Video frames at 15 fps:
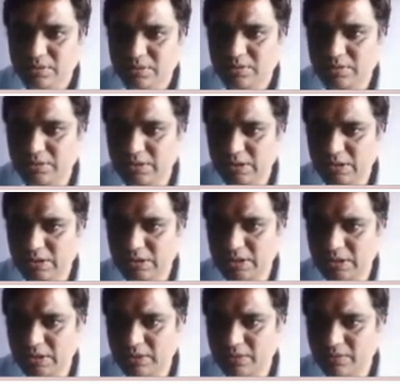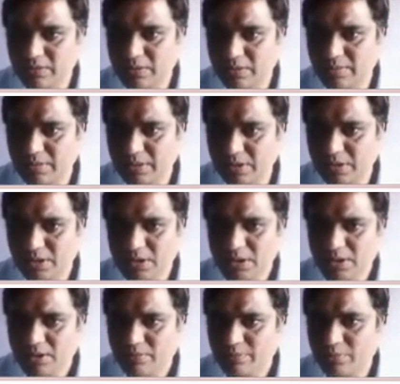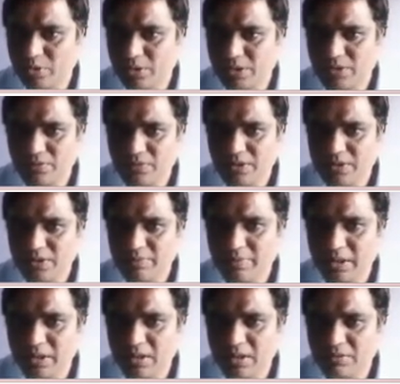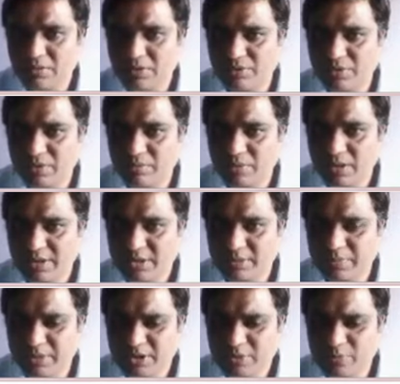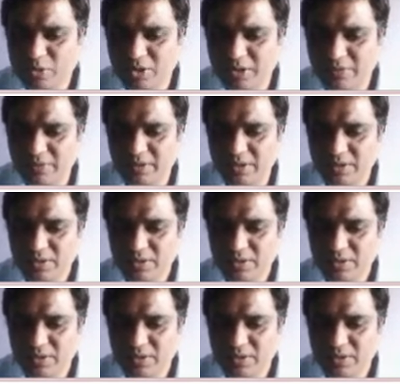ZT will be 0.1 in parallel with 1 by S plus 0.1.